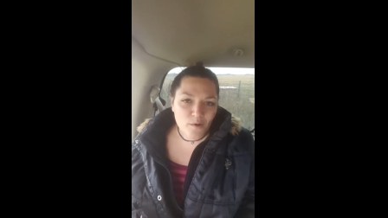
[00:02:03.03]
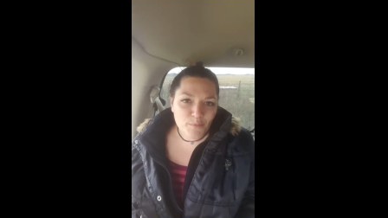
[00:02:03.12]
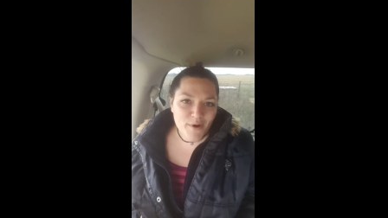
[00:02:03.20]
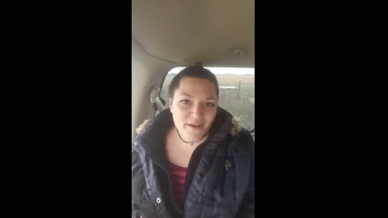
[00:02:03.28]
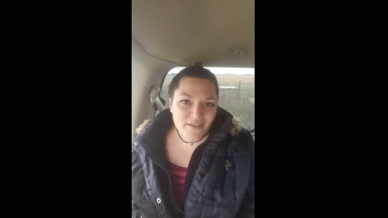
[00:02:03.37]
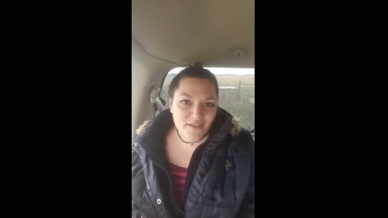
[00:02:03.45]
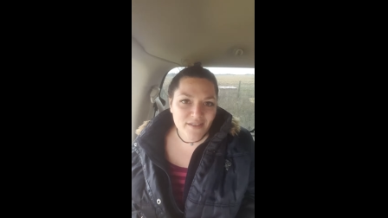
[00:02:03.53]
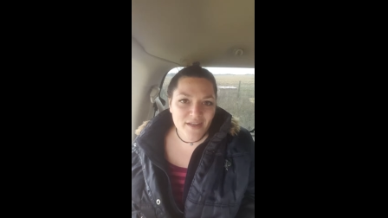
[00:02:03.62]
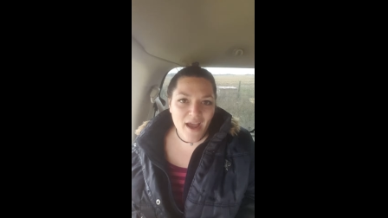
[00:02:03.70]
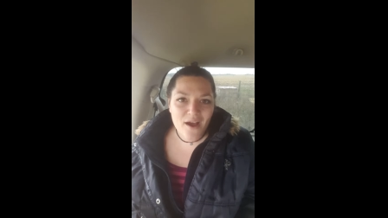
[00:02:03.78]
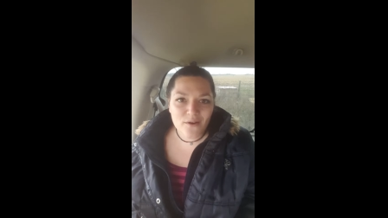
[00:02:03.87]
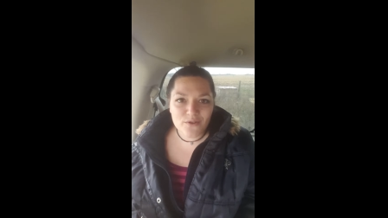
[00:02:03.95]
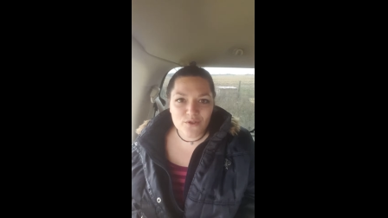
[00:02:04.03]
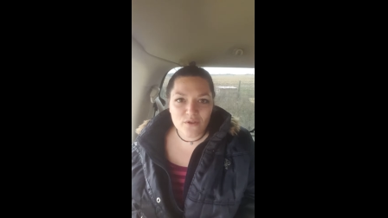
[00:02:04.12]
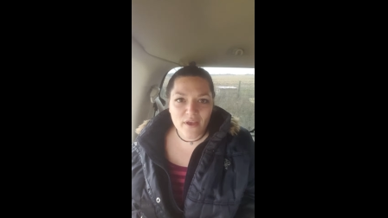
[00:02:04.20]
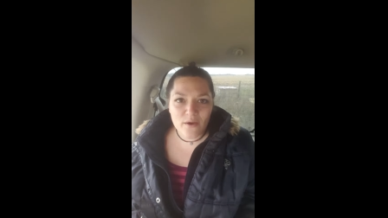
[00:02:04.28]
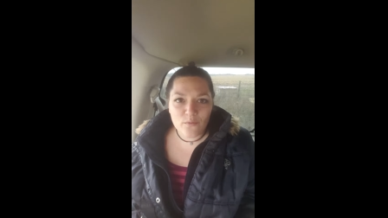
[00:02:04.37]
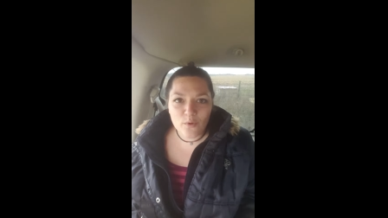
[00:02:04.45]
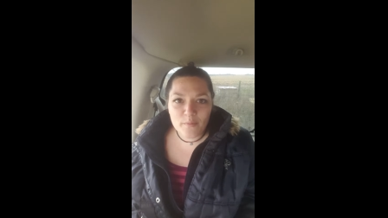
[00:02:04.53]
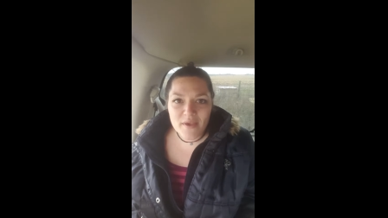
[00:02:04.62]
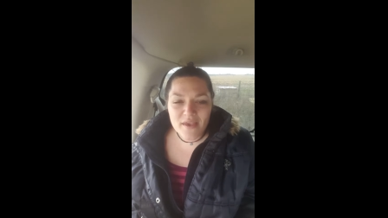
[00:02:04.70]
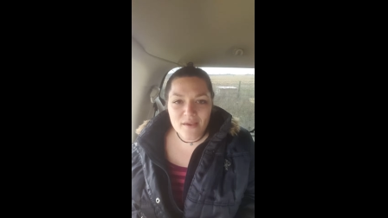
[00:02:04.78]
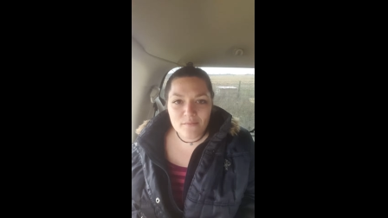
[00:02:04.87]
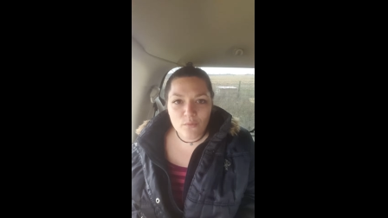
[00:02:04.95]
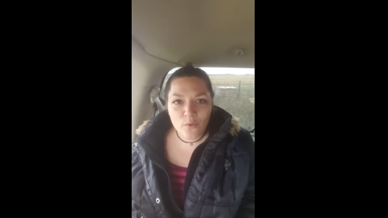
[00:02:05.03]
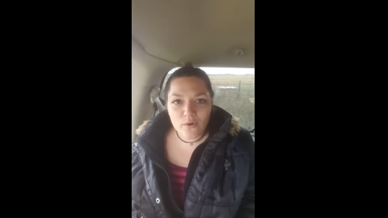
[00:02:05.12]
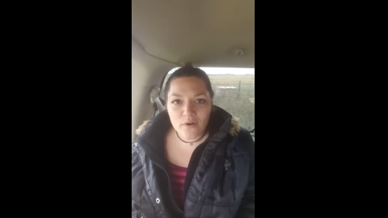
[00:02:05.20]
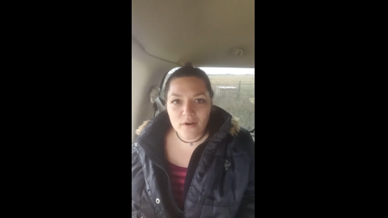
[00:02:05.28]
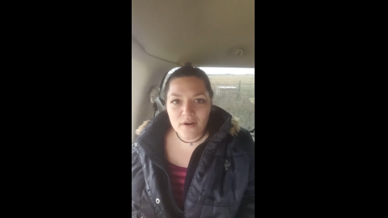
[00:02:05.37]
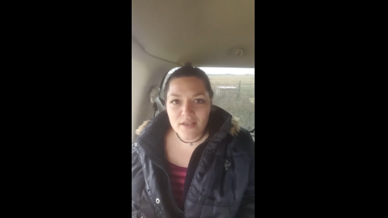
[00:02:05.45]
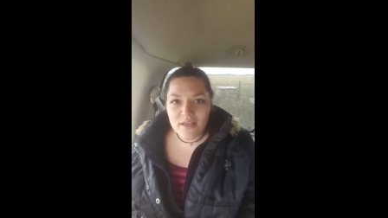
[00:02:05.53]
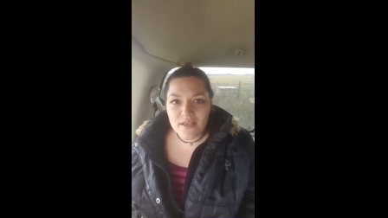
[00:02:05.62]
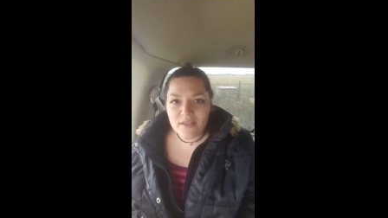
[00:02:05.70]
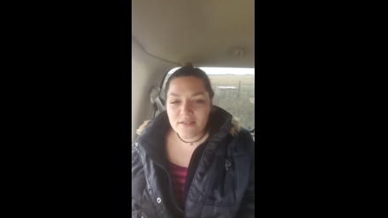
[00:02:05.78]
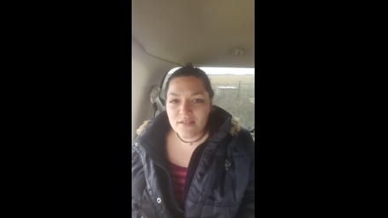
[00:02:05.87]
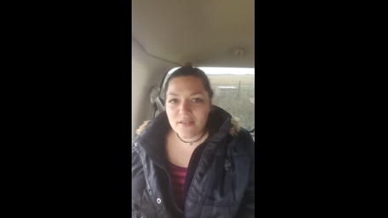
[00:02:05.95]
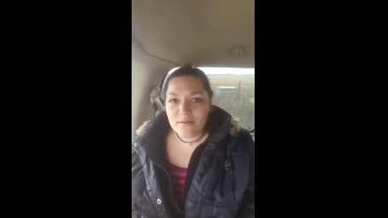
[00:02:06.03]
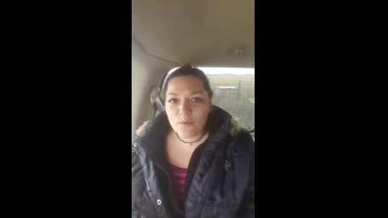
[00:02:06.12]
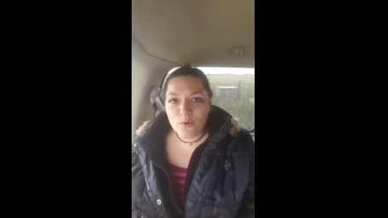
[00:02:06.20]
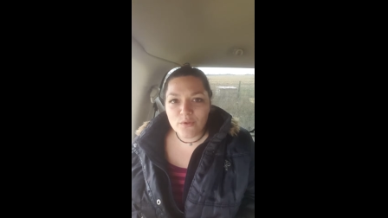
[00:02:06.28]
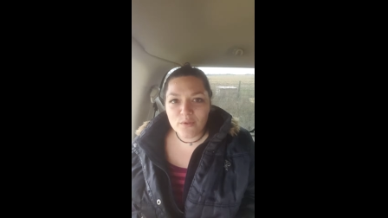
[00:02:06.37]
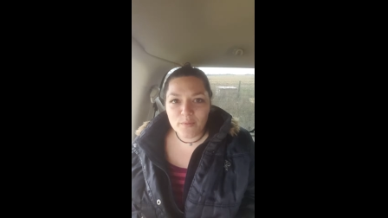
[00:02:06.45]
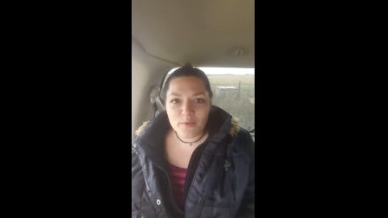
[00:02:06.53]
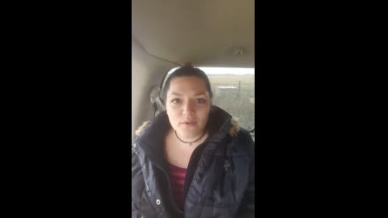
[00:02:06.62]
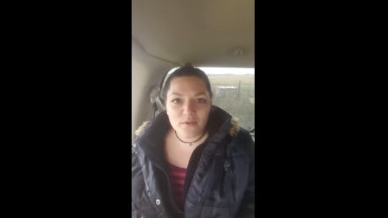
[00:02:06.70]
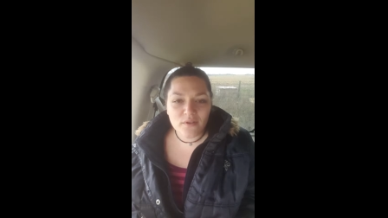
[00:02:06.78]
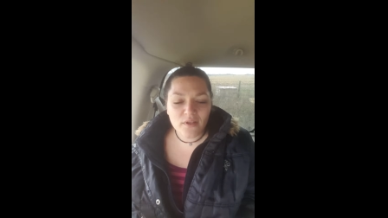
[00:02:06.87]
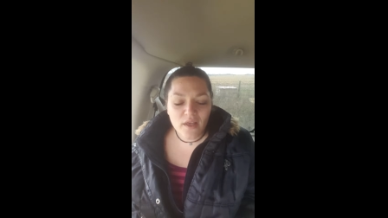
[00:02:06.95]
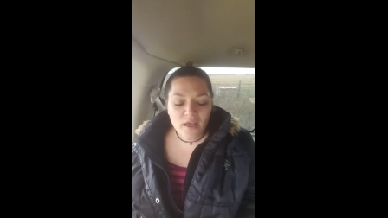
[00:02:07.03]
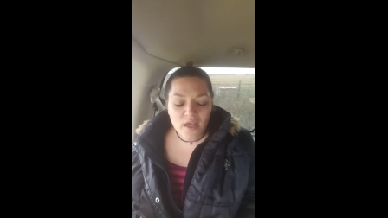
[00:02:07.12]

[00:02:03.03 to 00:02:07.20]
breaks us down so that we'll be more easily moldable,